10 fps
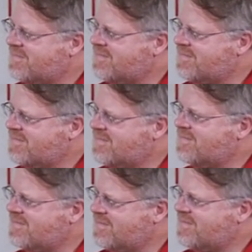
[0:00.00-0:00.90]

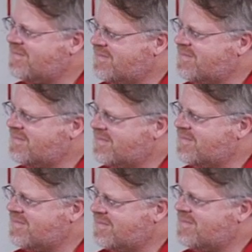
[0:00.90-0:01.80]

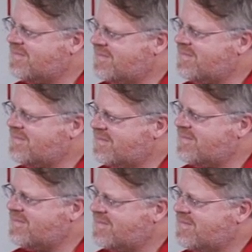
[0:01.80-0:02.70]

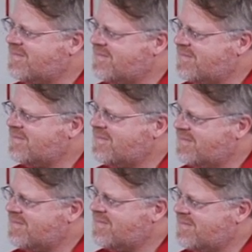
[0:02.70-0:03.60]

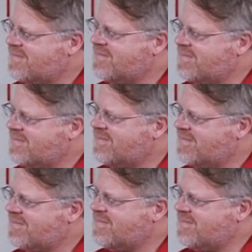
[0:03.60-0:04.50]

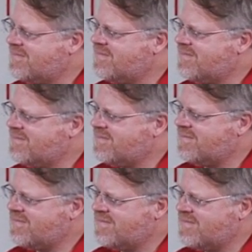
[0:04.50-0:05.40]

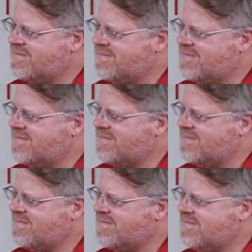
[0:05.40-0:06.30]
[no speech]